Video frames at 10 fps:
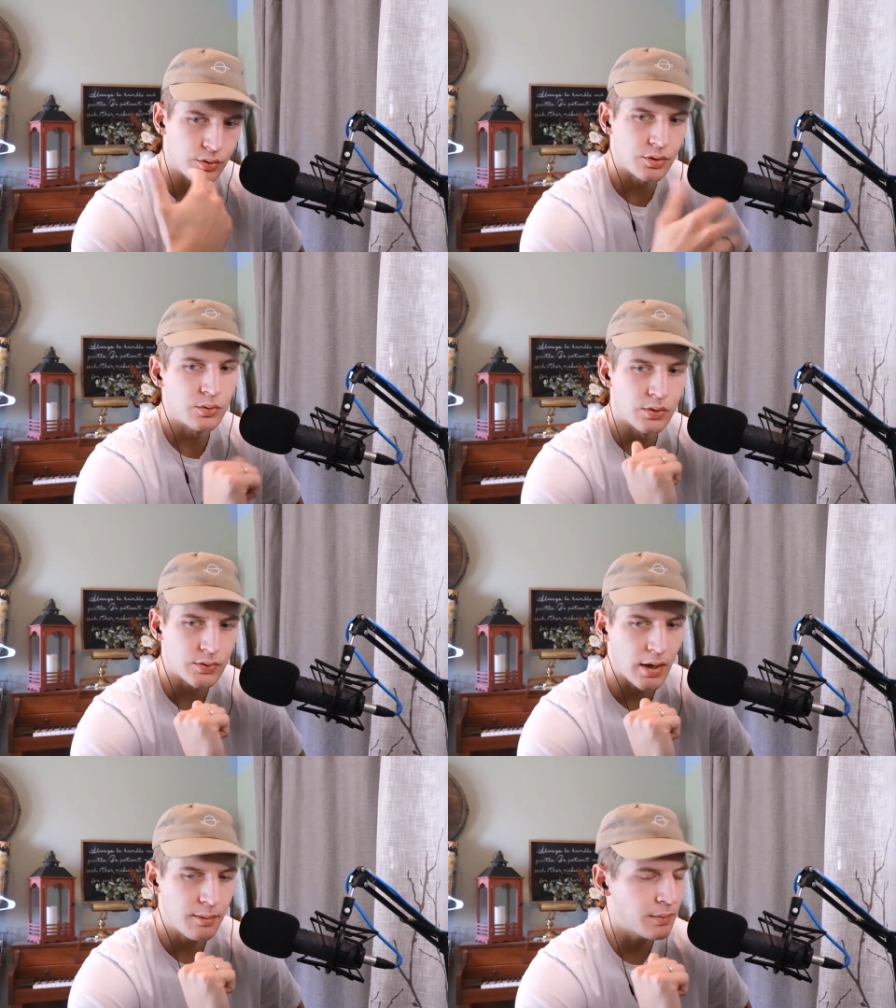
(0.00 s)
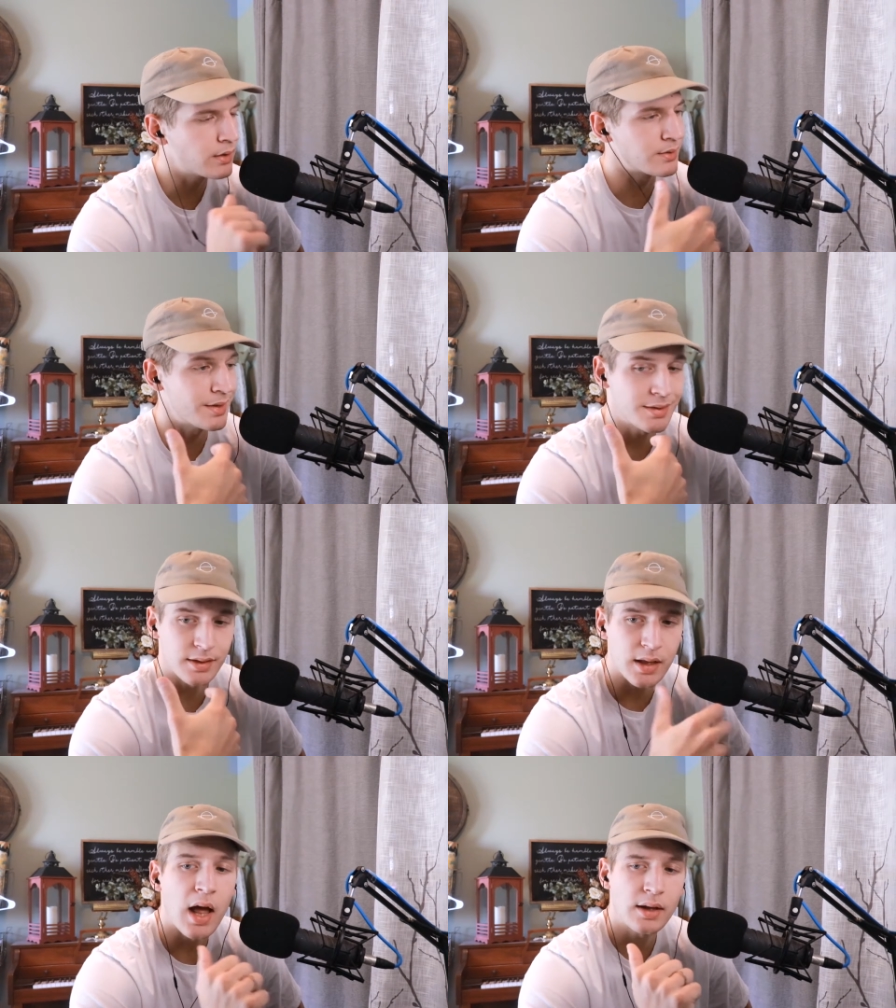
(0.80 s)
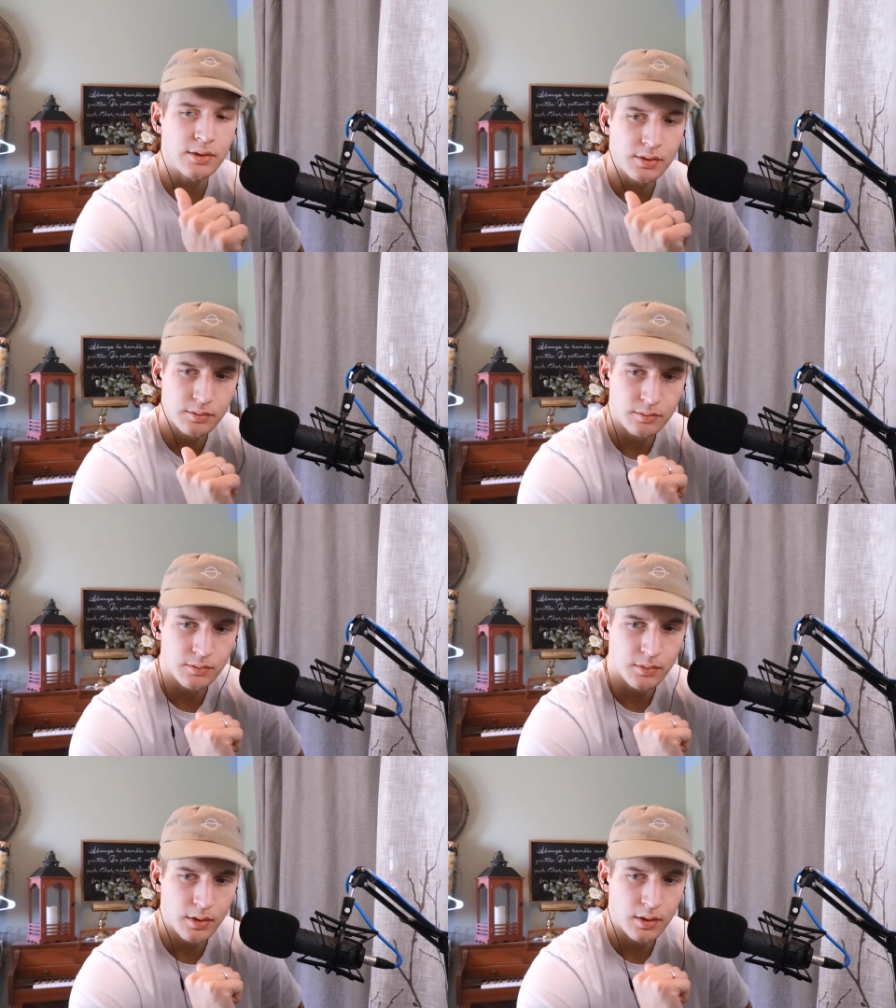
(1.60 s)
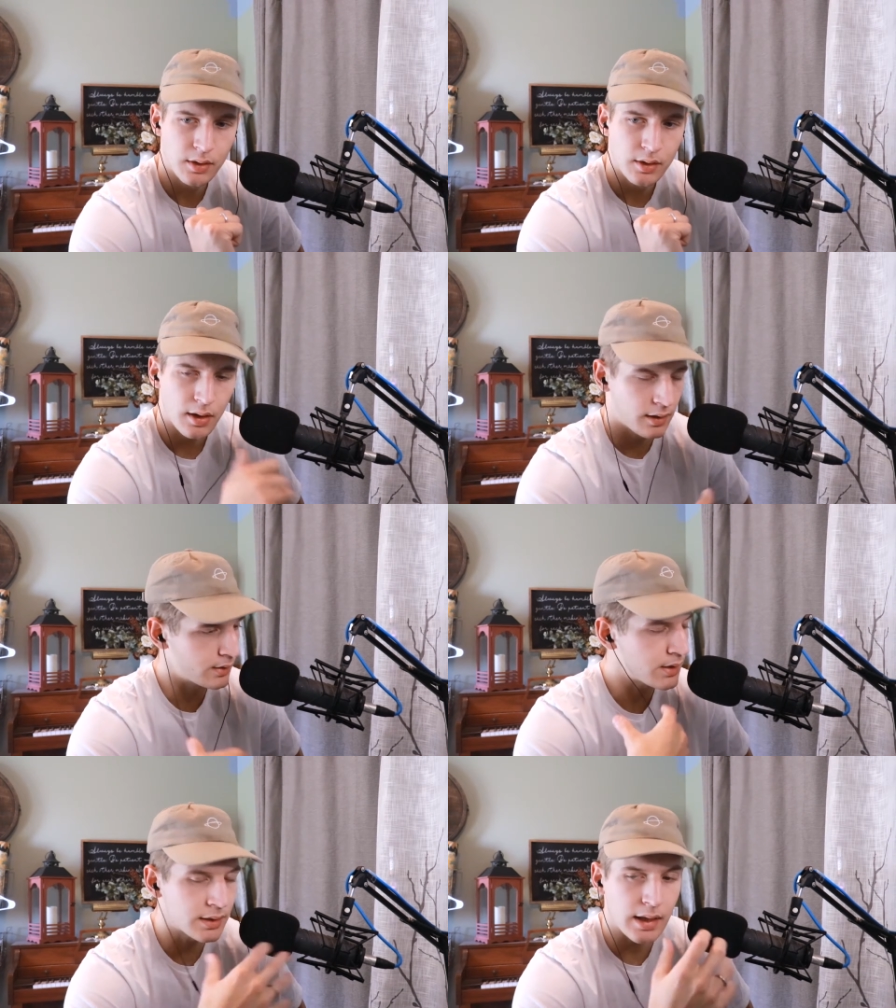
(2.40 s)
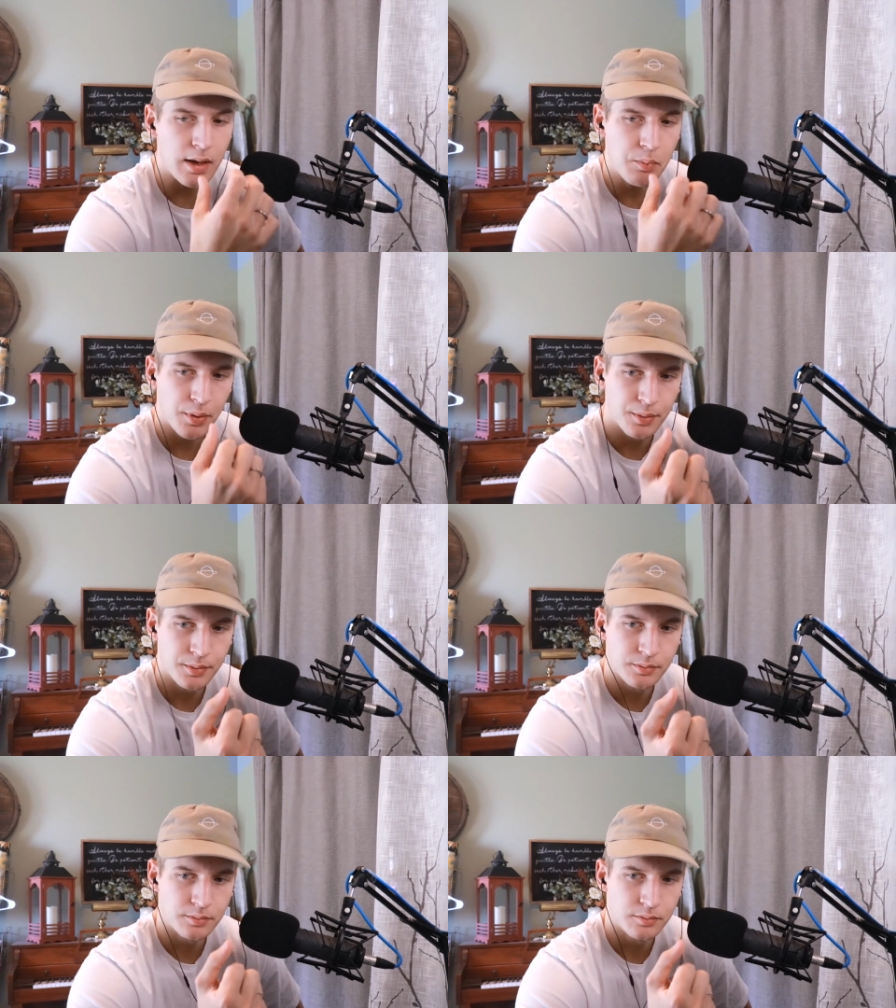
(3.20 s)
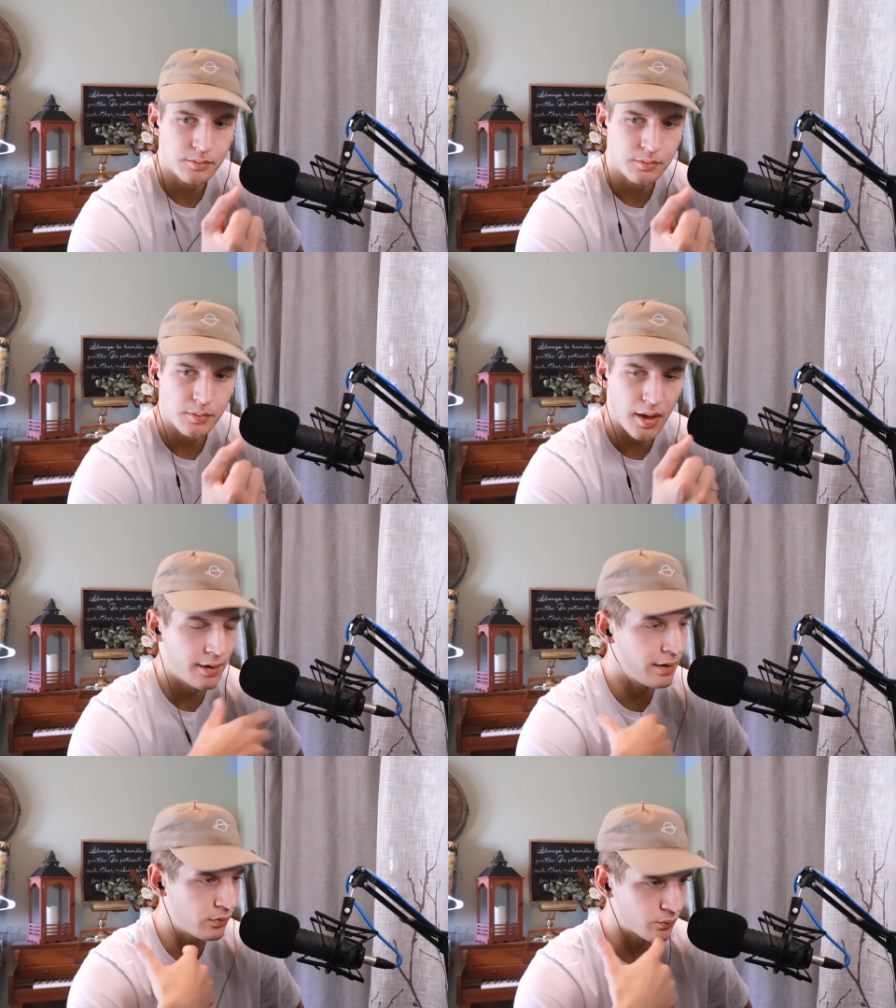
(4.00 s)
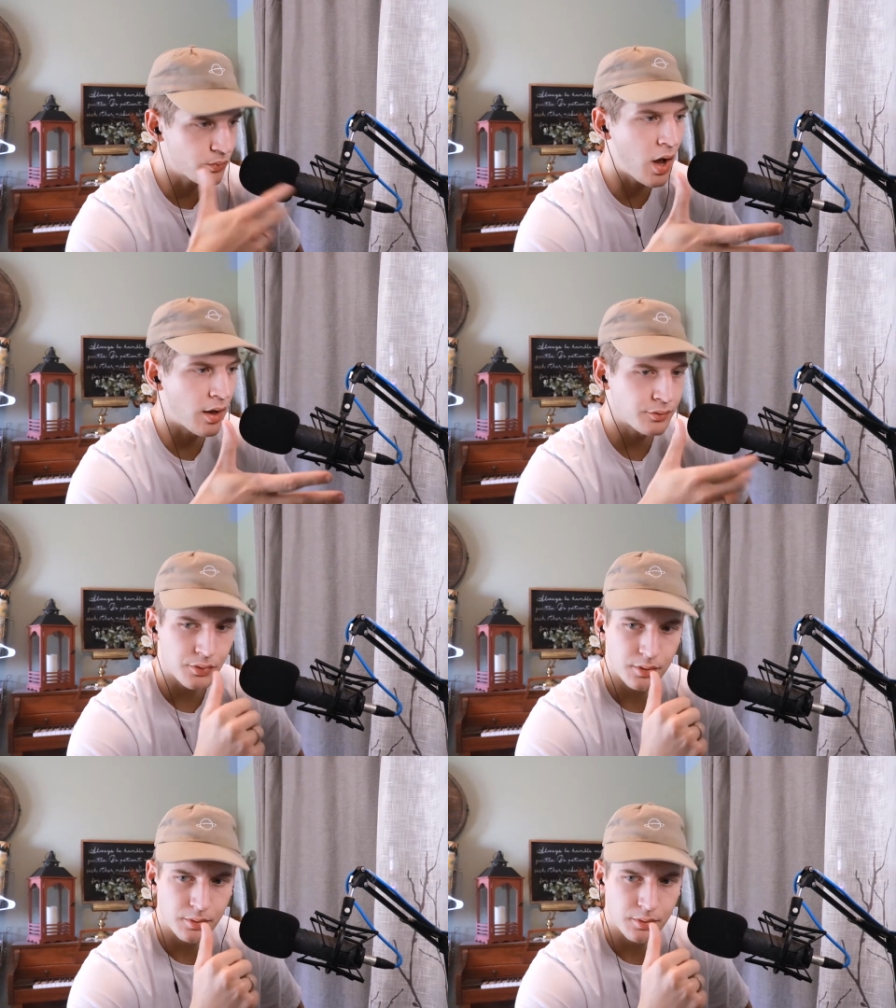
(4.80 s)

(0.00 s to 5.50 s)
do the same because it is a lot. It is a leap, and it is rough.